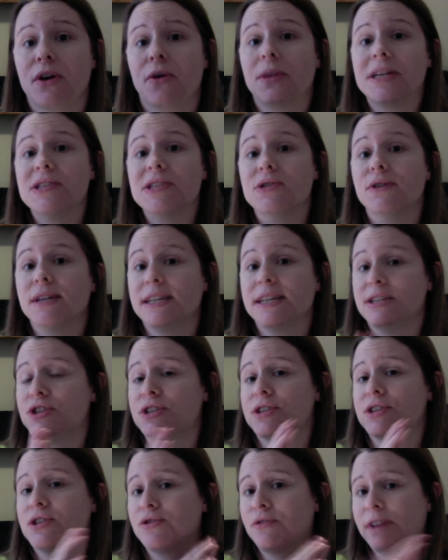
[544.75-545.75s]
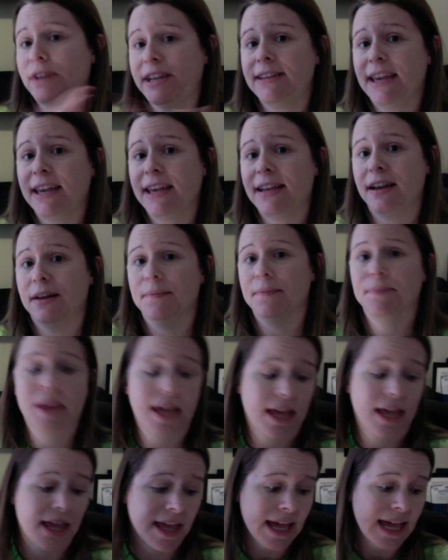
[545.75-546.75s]
let's look at just straight data.
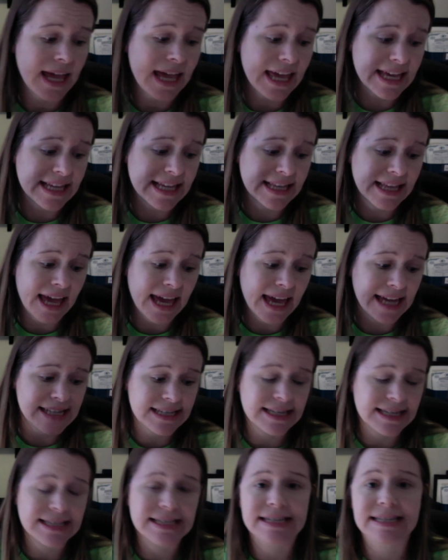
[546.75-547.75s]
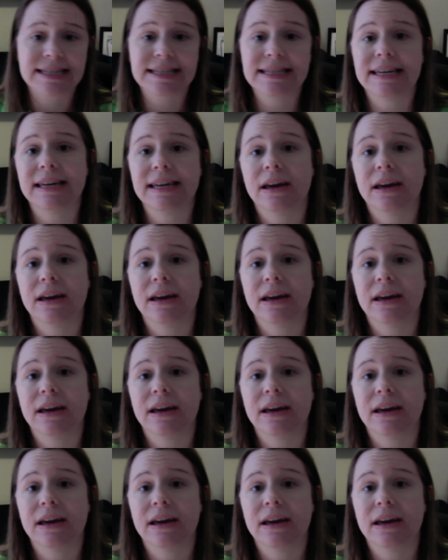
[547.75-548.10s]
In 1860,